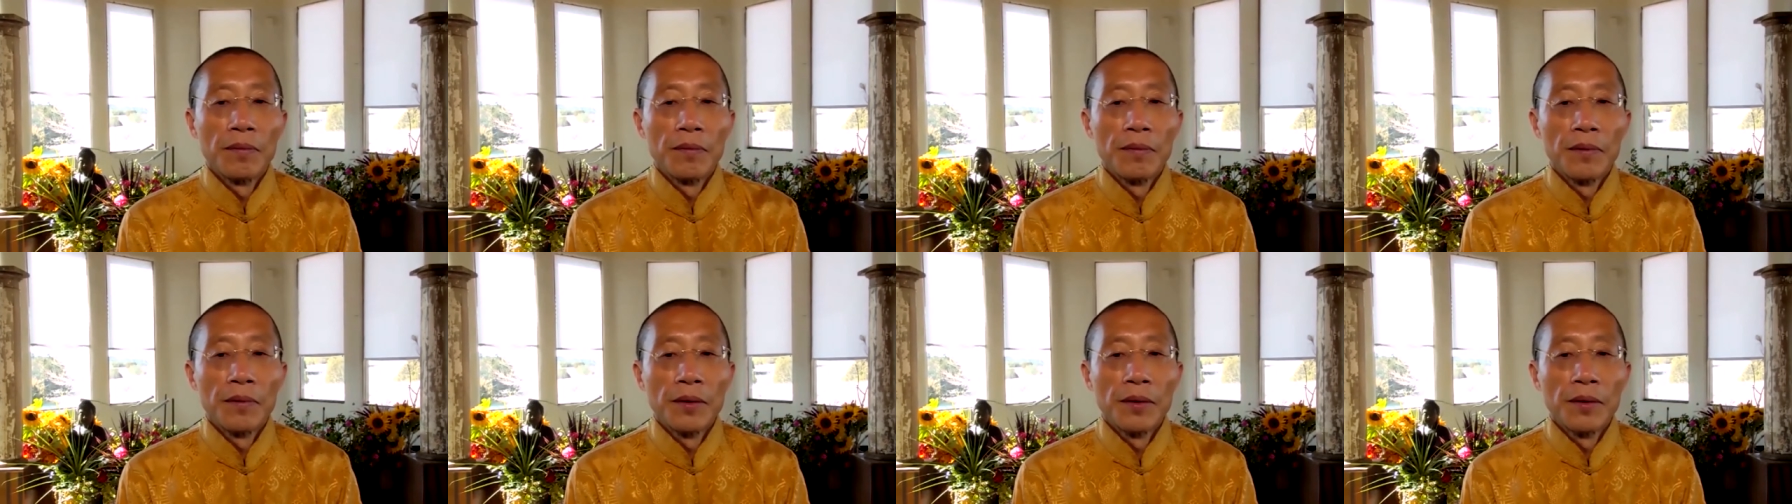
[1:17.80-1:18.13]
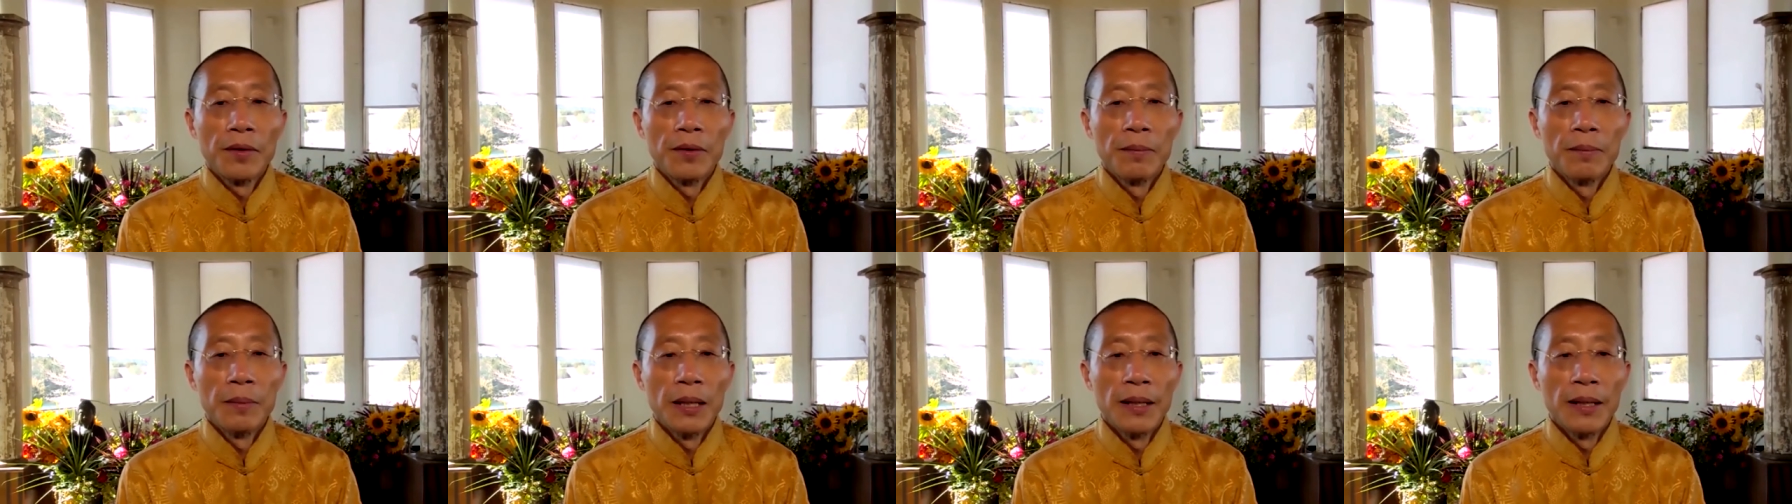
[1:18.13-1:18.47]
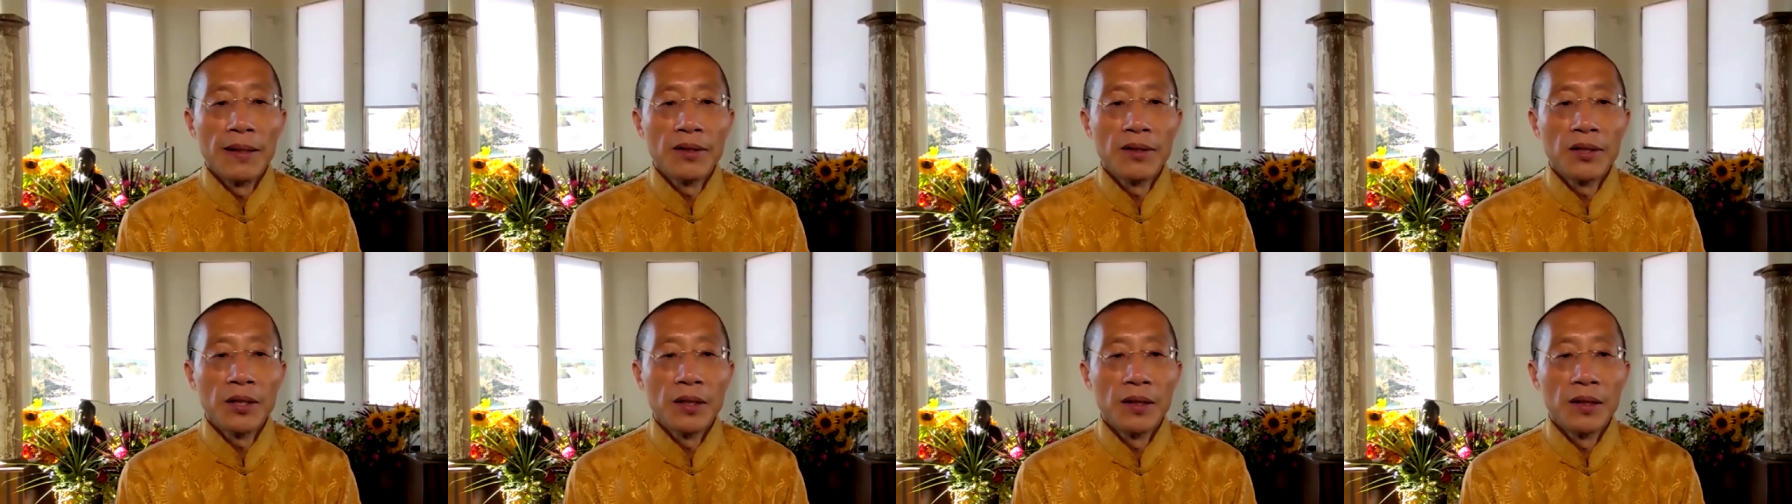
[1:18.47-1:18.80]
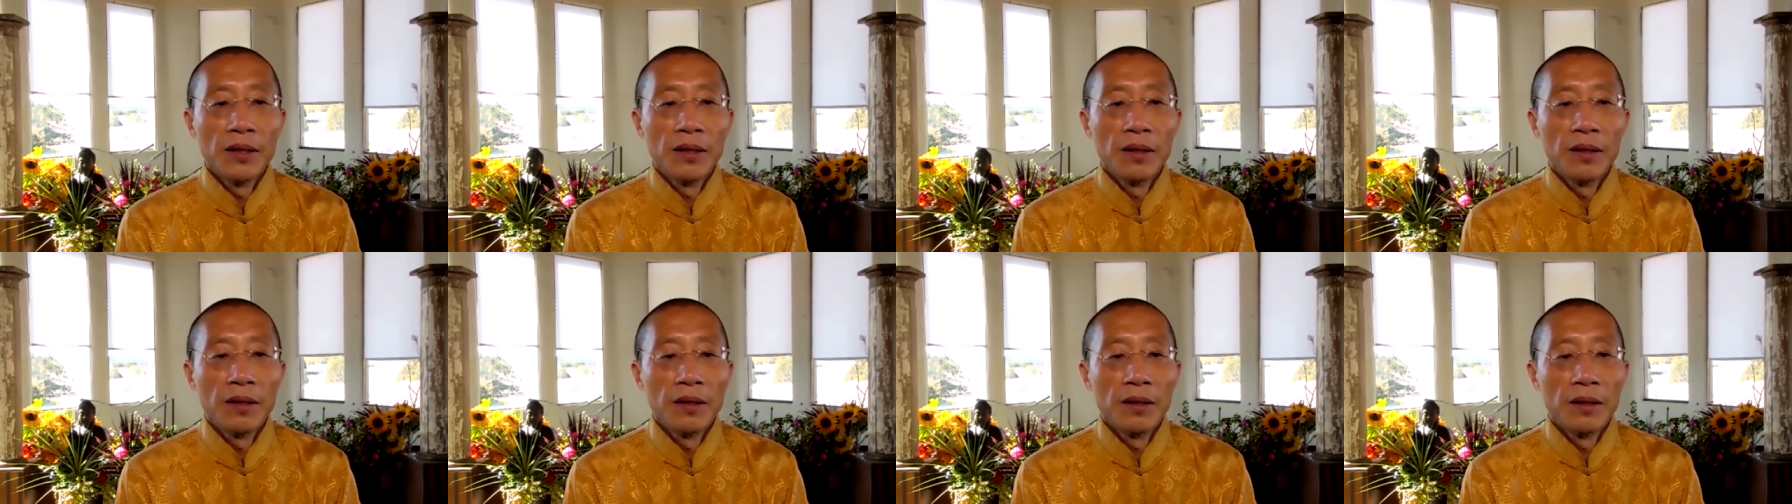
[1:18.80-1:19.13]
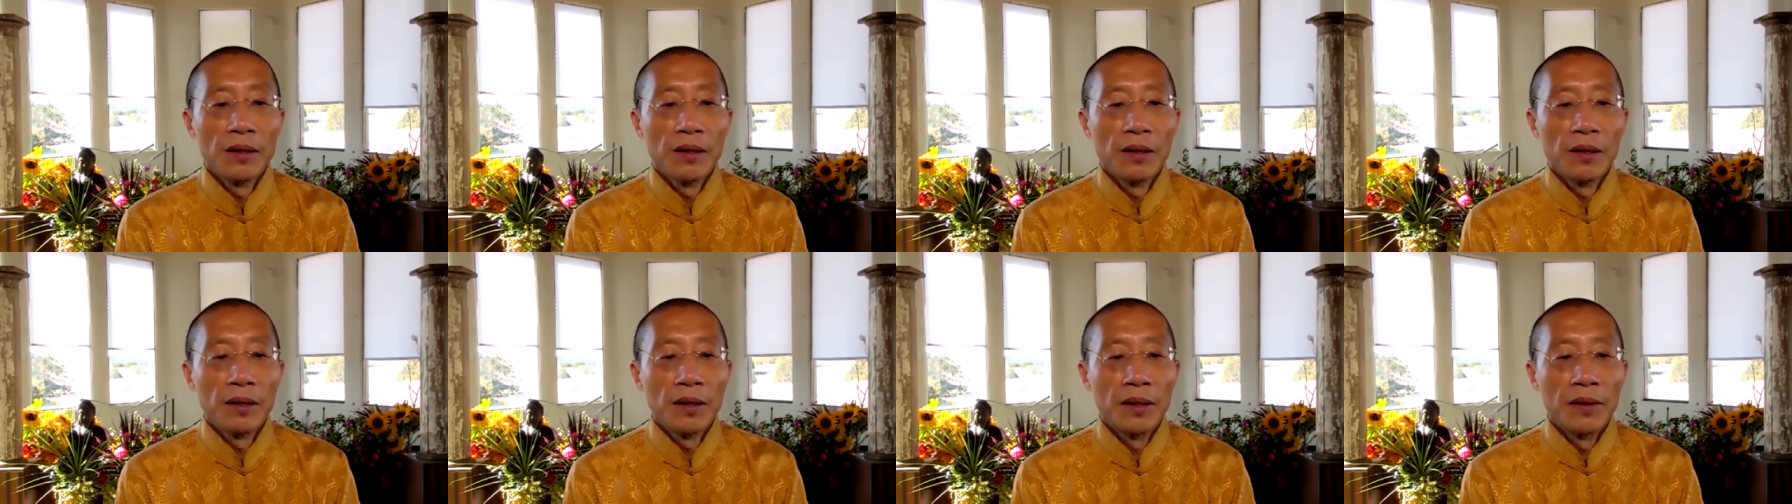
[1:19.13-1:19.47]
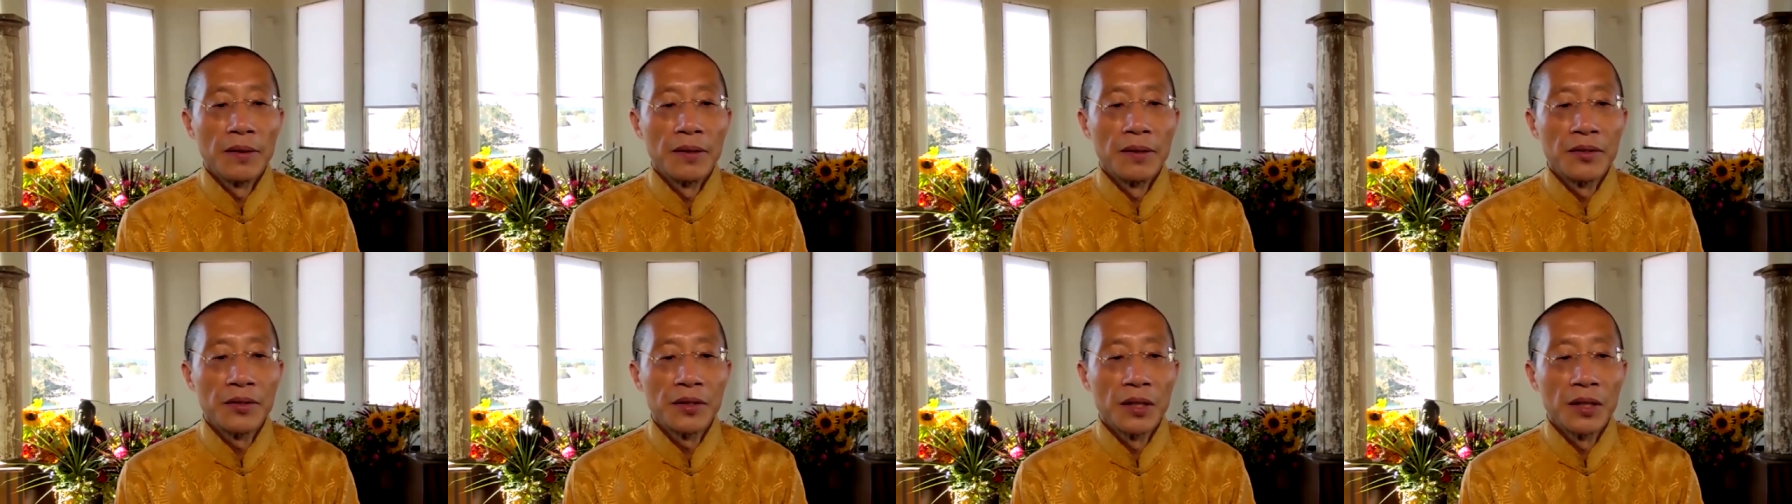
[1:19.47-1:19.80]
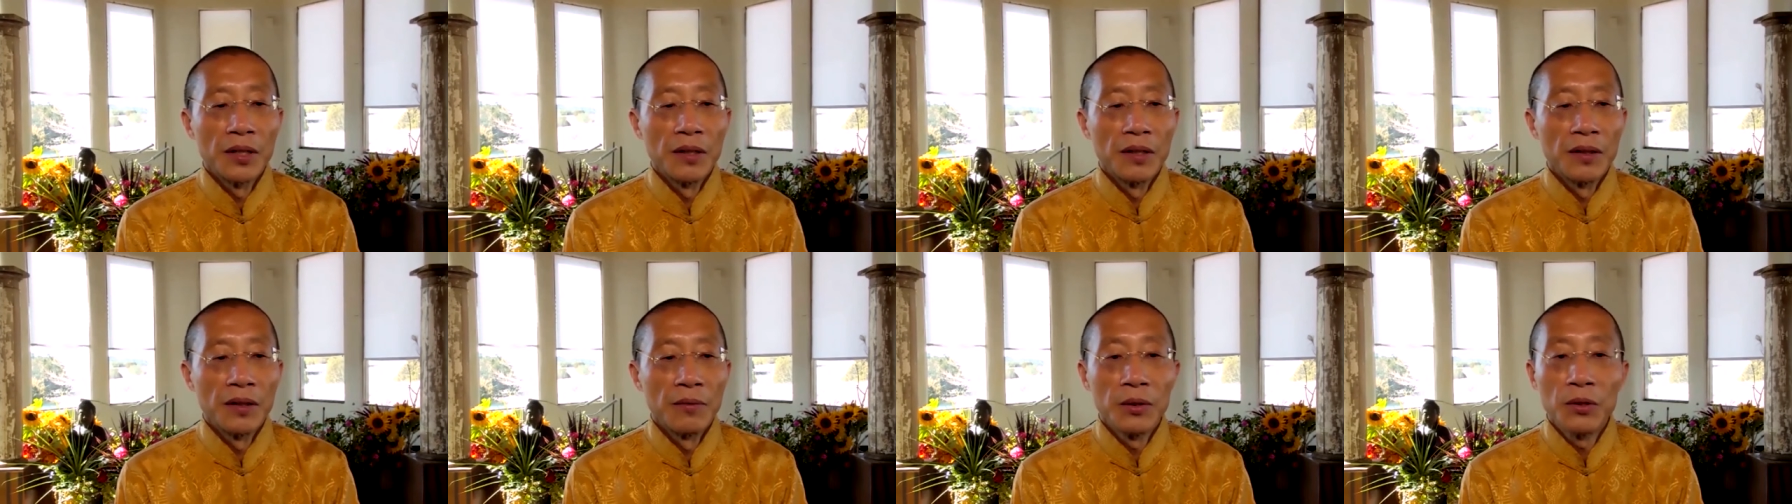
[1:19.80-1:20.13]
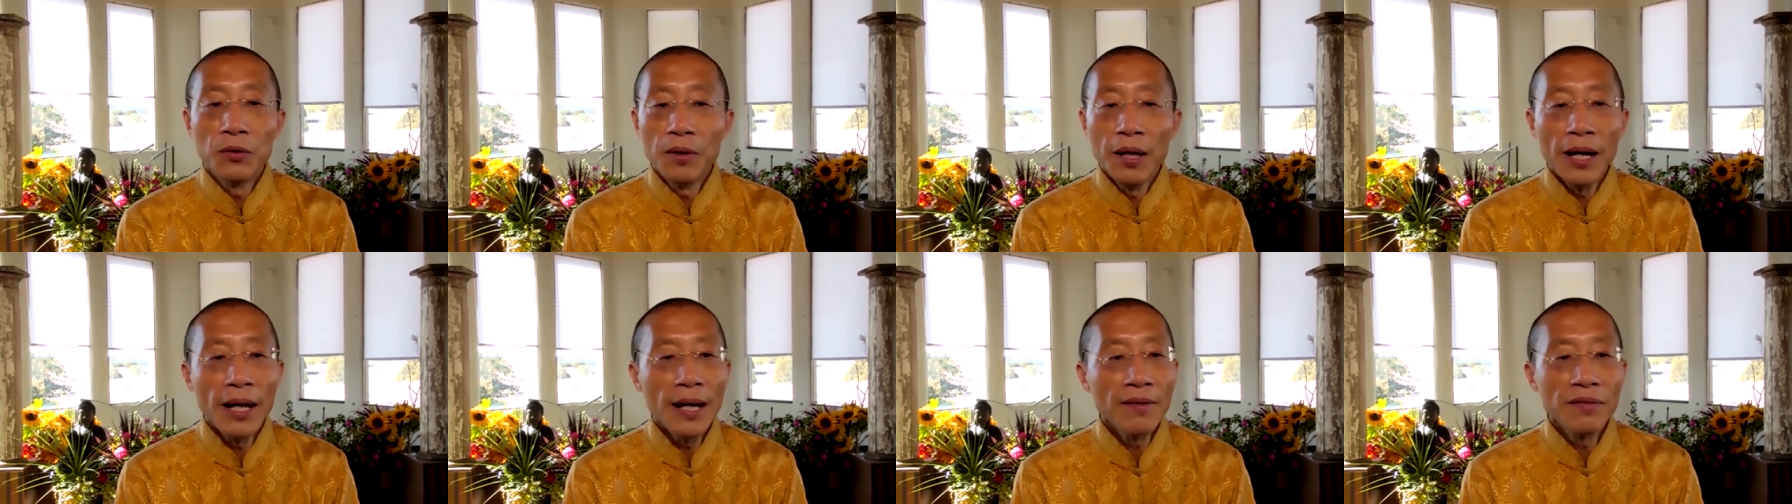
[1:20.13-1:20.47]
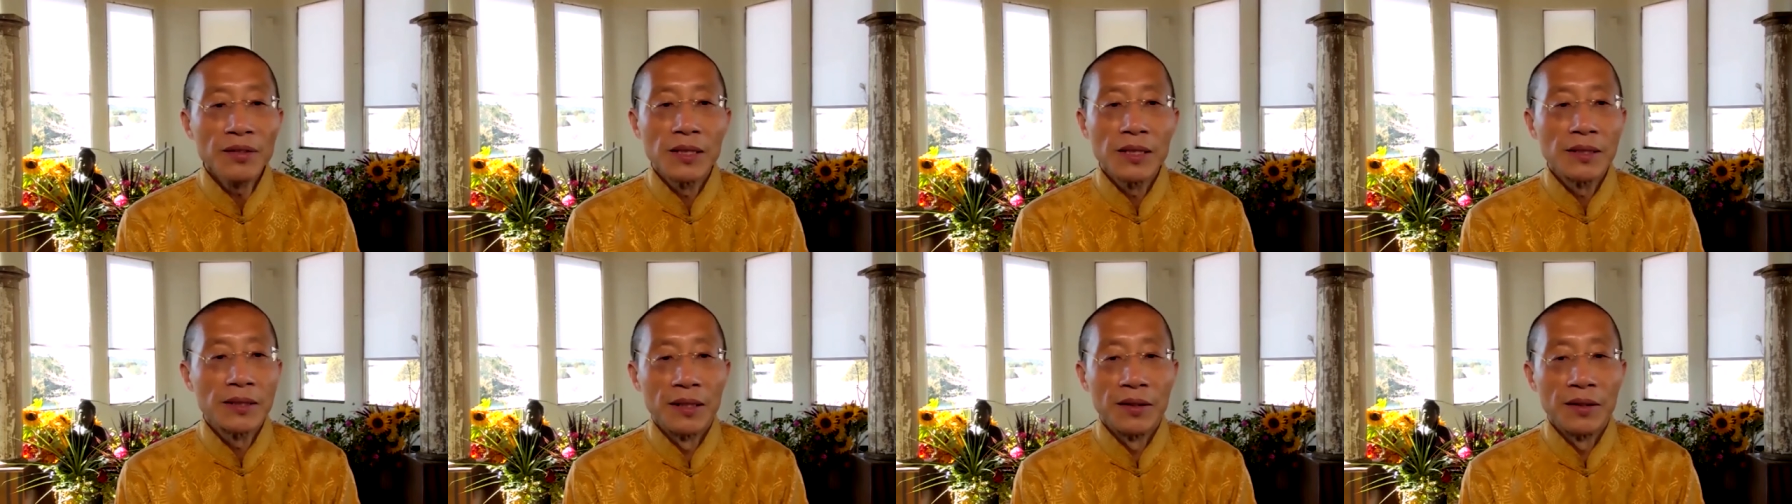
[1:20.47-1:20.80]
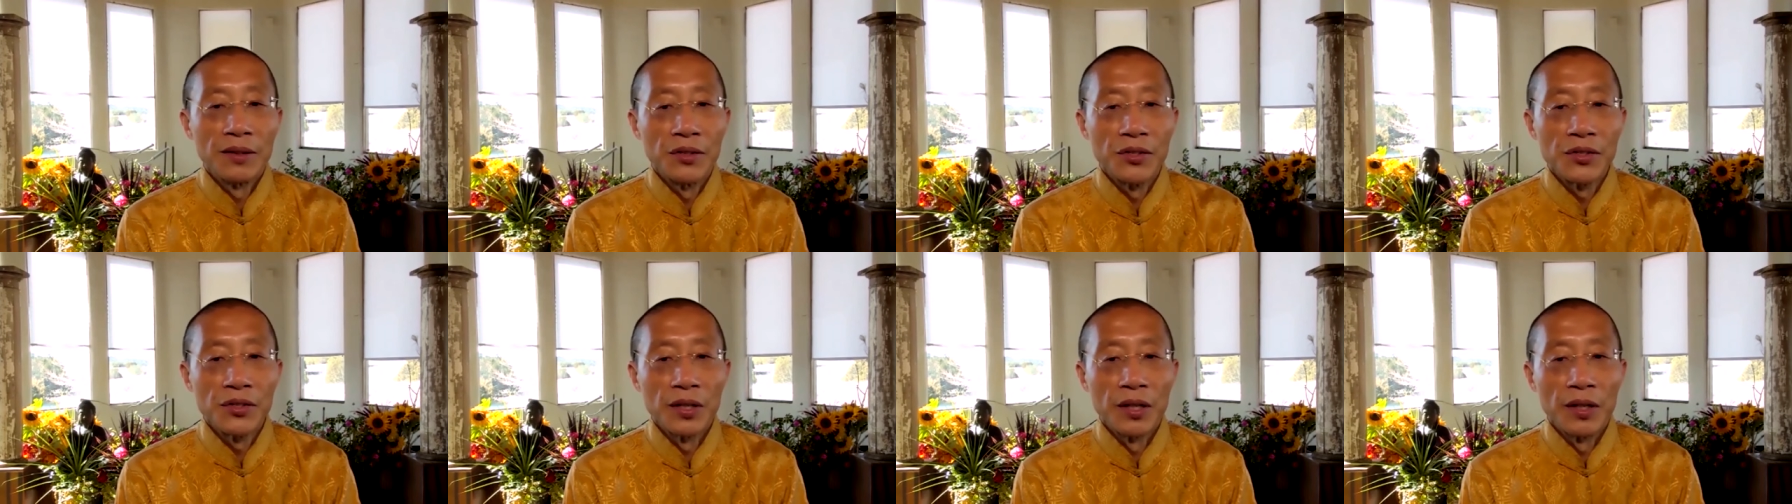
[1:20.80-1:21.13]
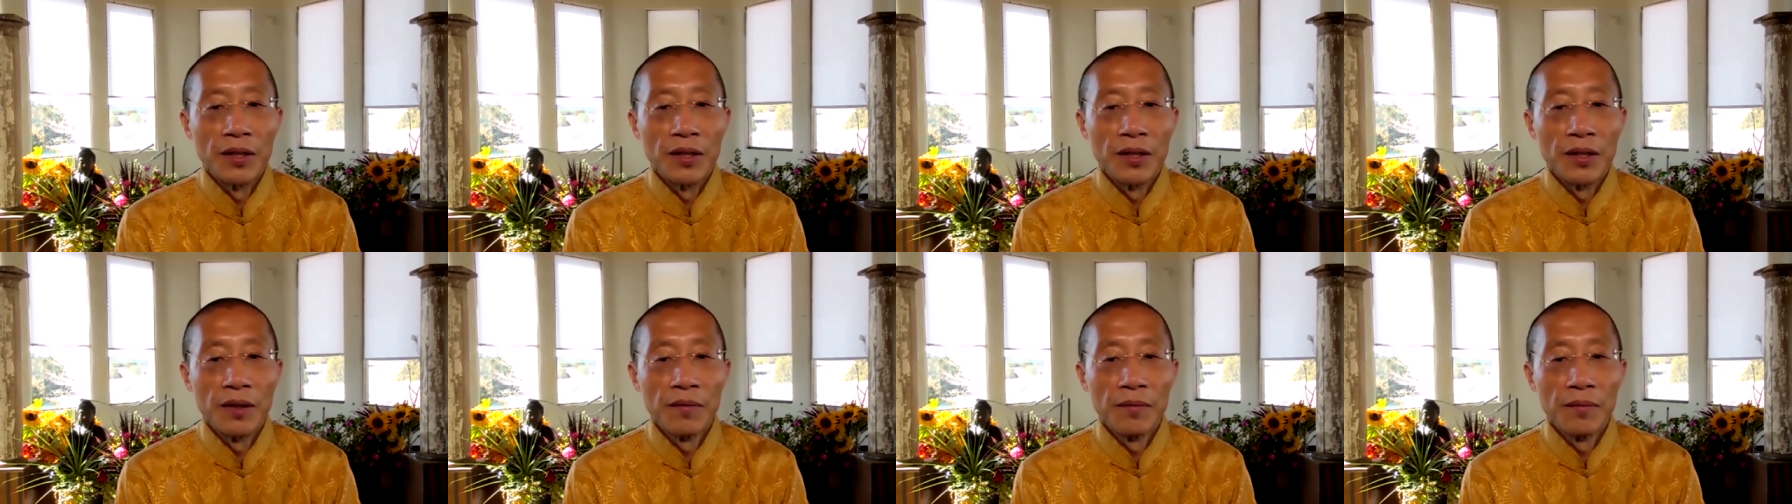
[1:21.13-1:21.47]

humanity understanding. We don't have this understanding.